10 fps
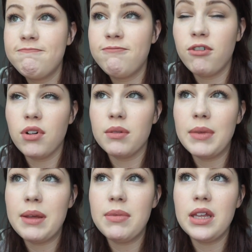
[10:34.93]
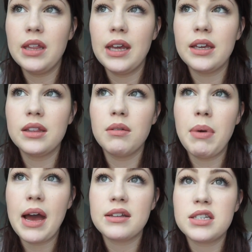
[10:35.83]
for maybe like the
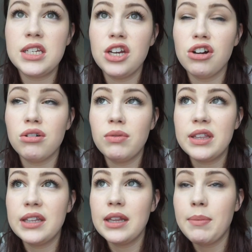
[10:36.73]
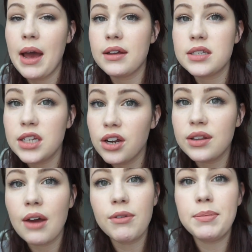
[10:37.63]
past year or within the past year,
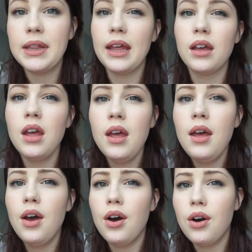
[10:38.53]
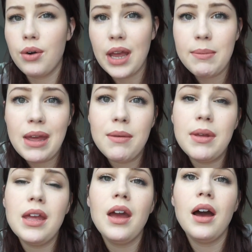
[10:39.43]
and that would be like, okay
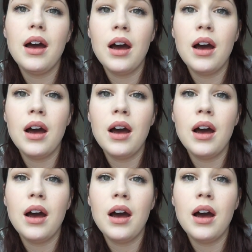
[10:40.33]
baby,